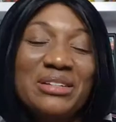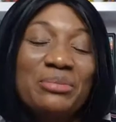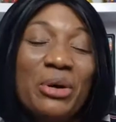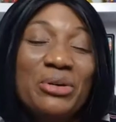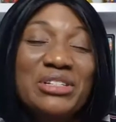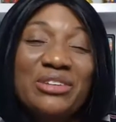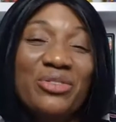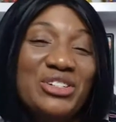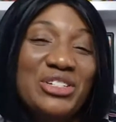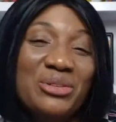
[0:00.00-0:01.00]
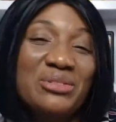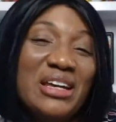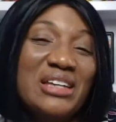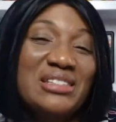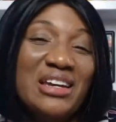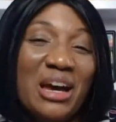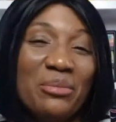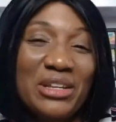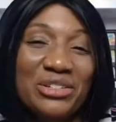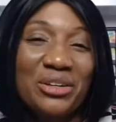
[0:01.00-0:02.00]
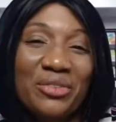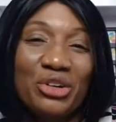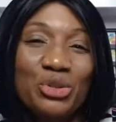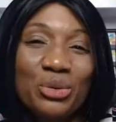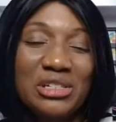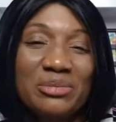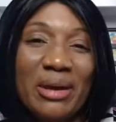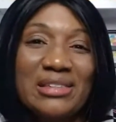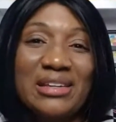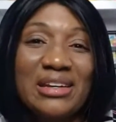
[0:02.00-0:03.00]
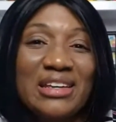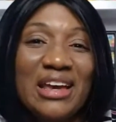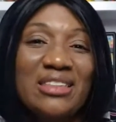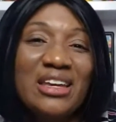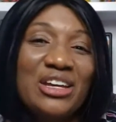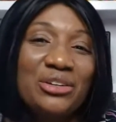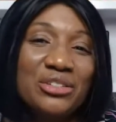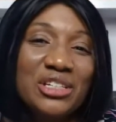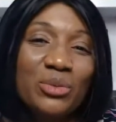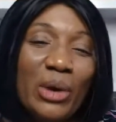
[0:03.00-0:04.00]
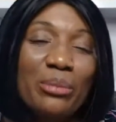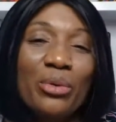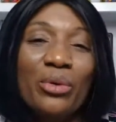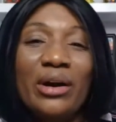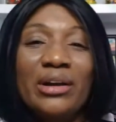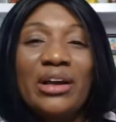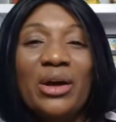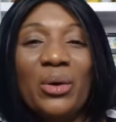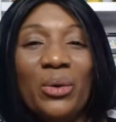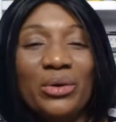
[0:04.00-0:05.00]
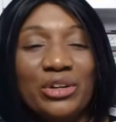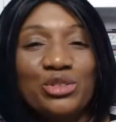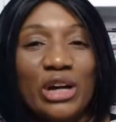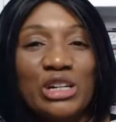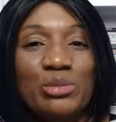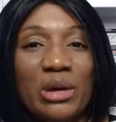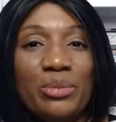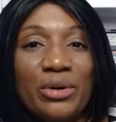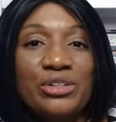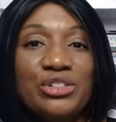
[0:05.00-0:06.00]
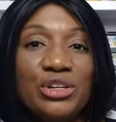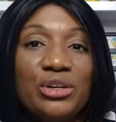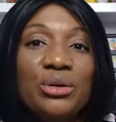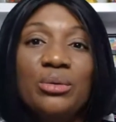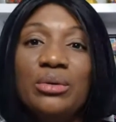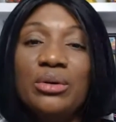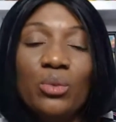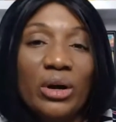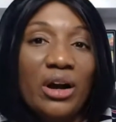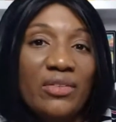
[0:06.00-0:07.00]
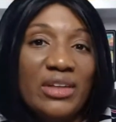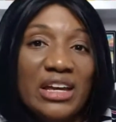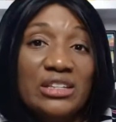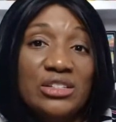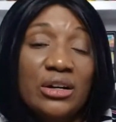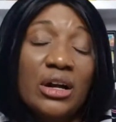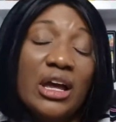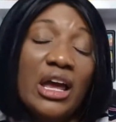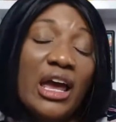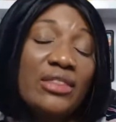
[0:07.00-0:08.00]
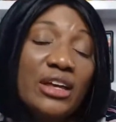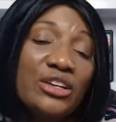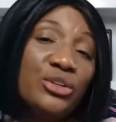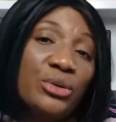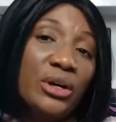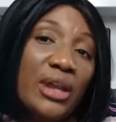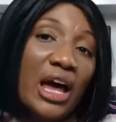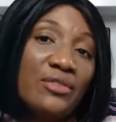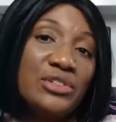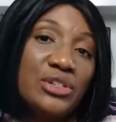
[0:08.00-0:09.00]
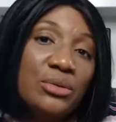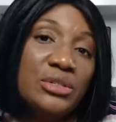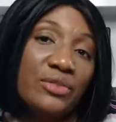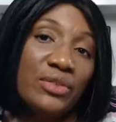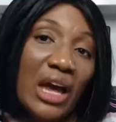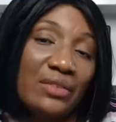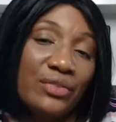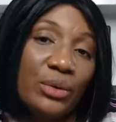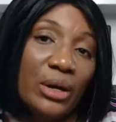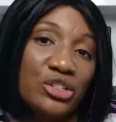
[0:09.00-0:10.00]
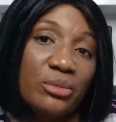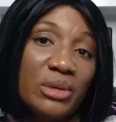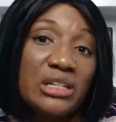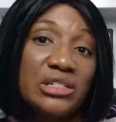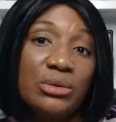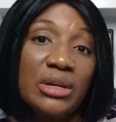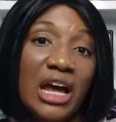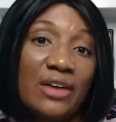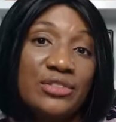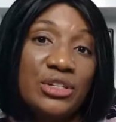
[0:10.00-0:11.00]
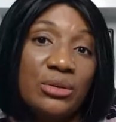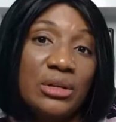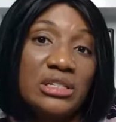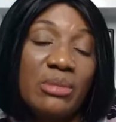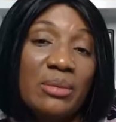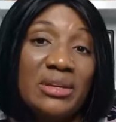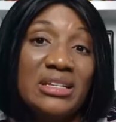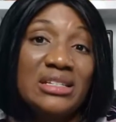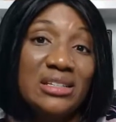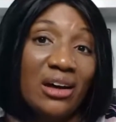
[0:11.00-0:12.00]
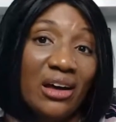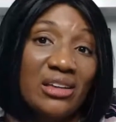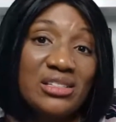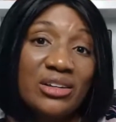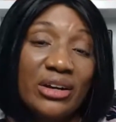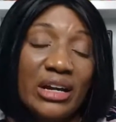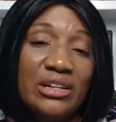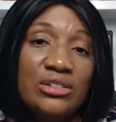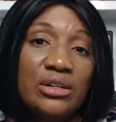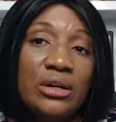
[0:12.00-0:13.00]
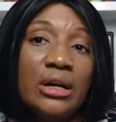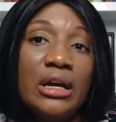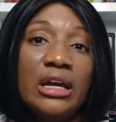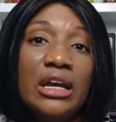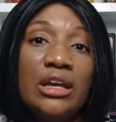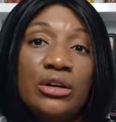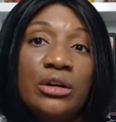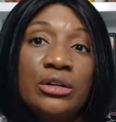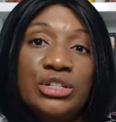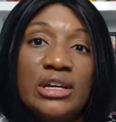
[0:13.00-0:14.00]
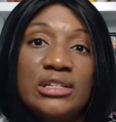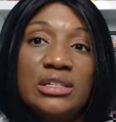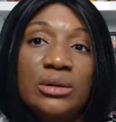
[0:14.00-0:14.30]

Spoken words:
posted for students as they come into the virtual space. And again, they can use their whiteboard or their scratch paper to work on the answer. And then you could have students, if you have a few extra minutes, you could have students maybe discuss their answer, either just,